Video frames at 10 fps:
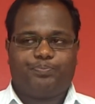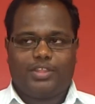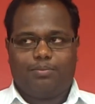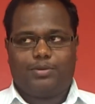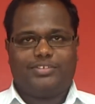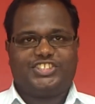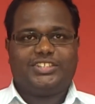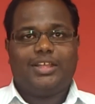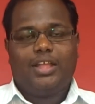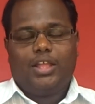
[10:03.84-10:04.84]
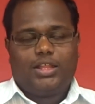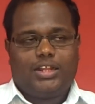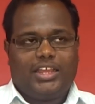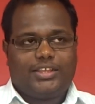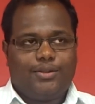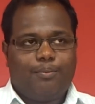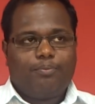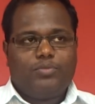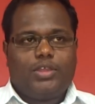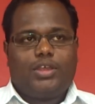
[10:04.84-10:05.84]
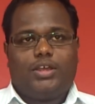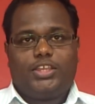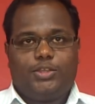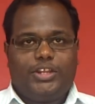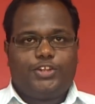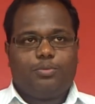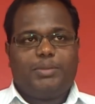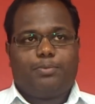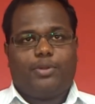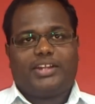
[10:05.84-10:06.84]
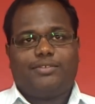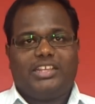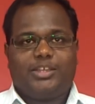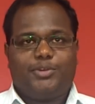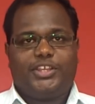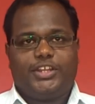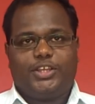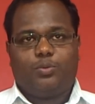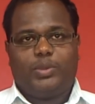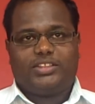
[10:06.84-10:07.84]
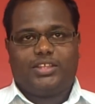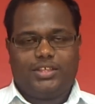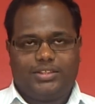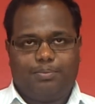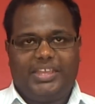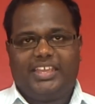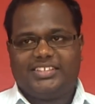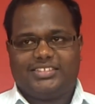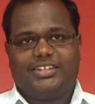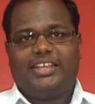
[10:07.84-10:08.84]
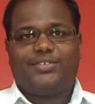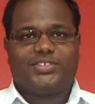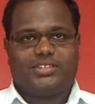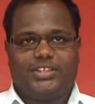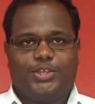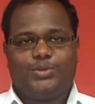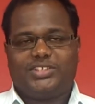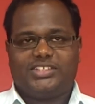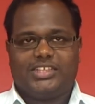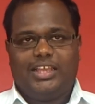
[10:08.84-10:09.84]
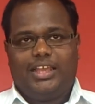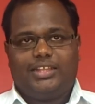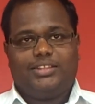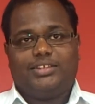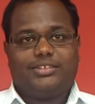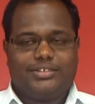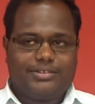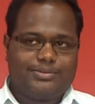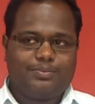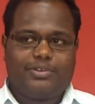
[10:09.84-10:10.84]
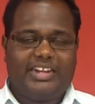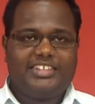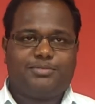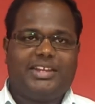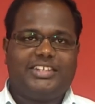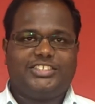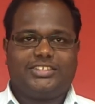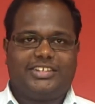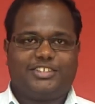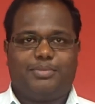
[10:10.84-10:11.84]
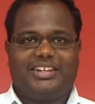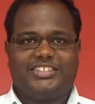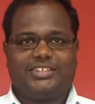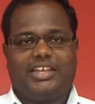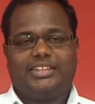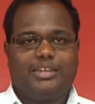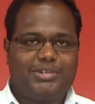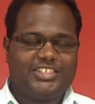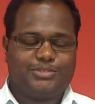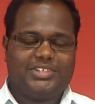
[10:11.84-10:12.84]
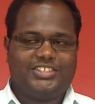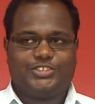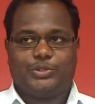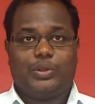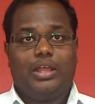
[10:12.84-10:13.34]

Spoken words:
provision. Like you need to be proactively communicating with the BAs, the devs, the users, the release manager, the test manager, and the application manager. So